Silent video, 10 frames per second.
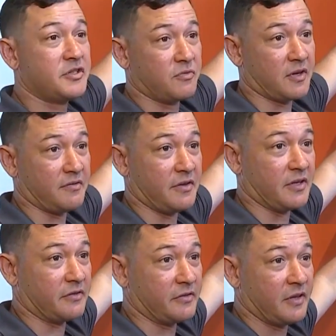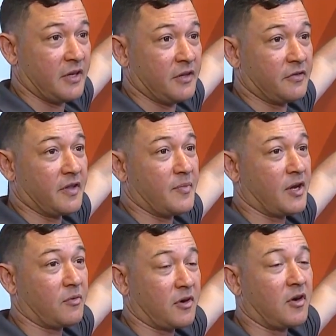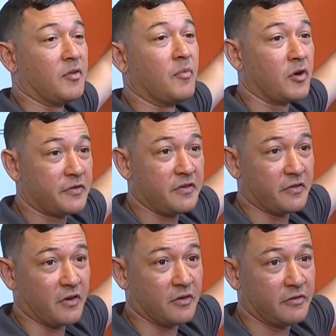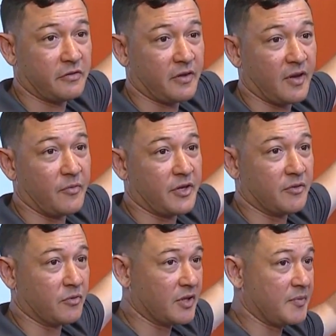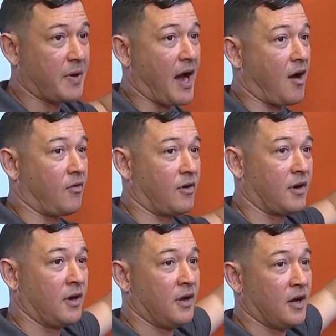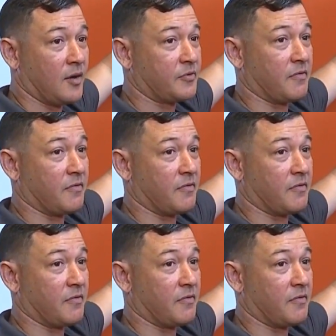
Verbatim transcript: each one of these. So they make what are called multi-zones, and we can really power up